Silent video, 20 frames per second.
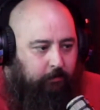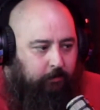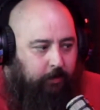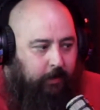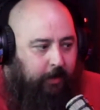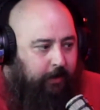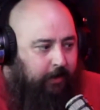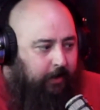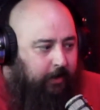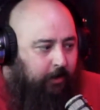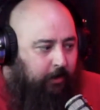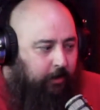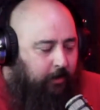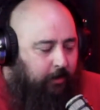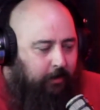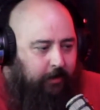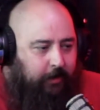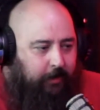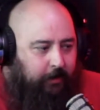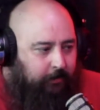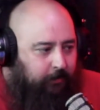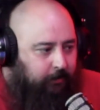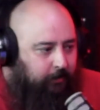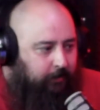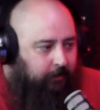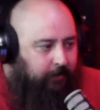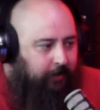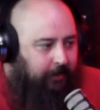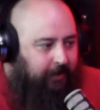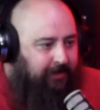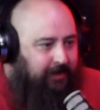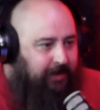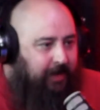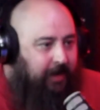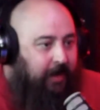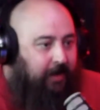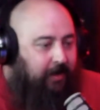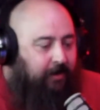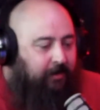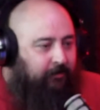"Can't I go to like
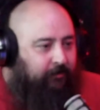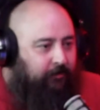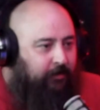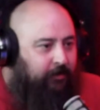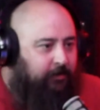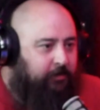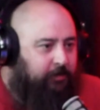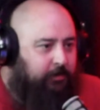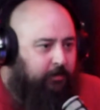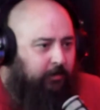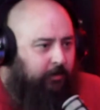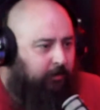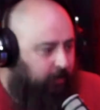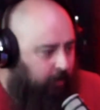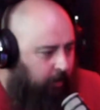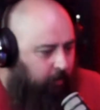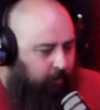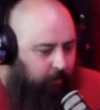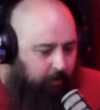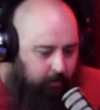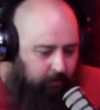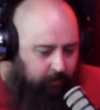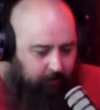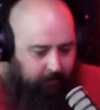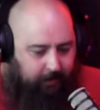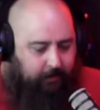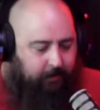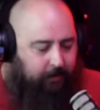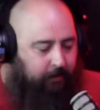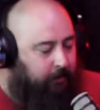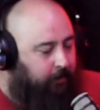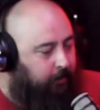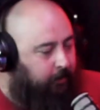Indiana's film school?" No, go to there. I'm like,